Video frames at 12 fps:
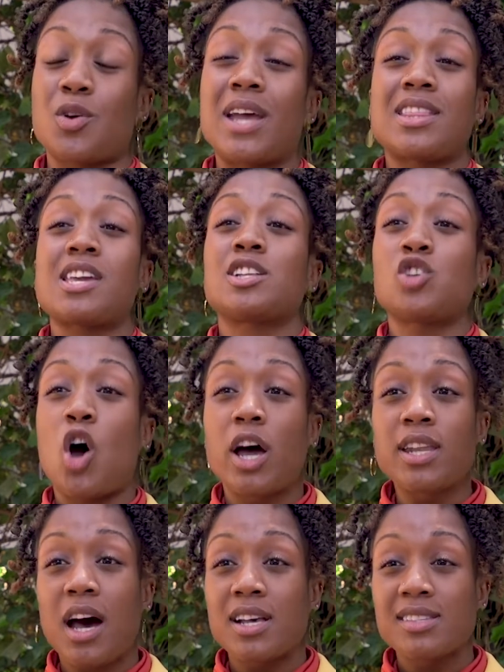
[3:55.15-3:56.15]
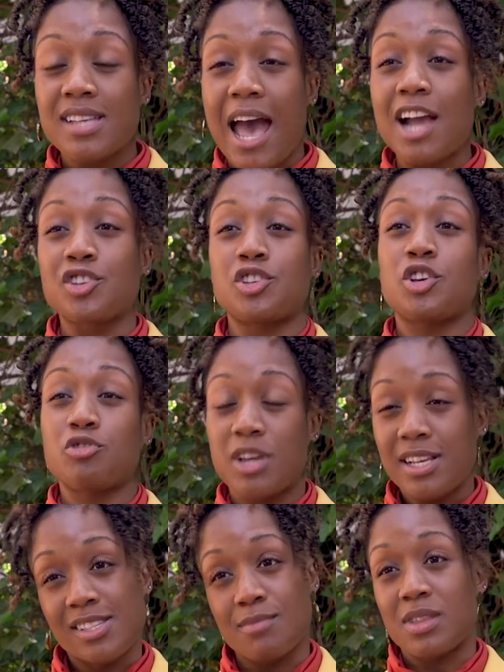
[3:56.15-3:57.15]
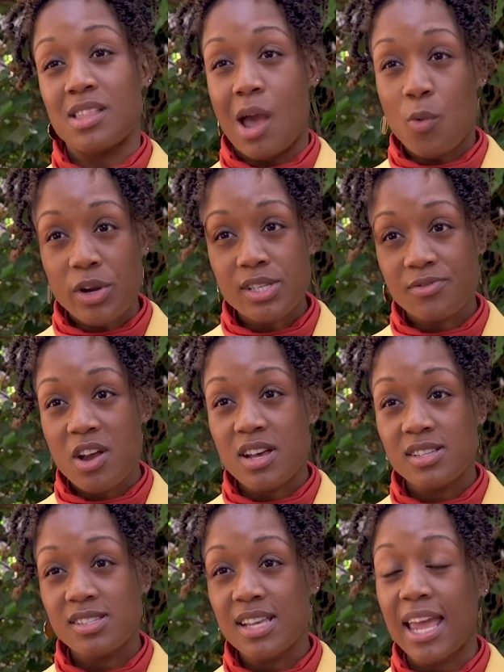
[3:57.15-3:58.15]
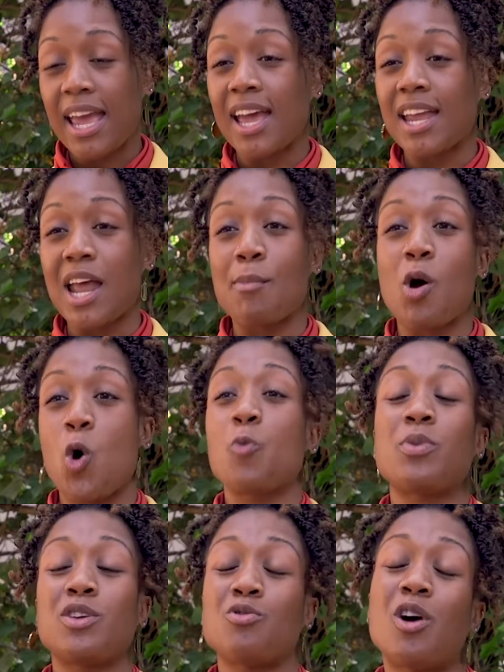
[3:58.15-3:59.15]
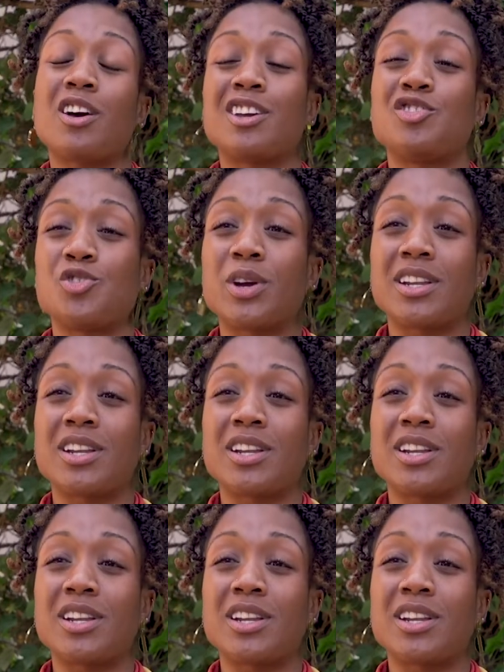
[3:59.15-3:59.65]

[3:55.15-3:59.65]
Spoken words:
So I think it's on us to actually create something that works for us, and I'm hoping you all can join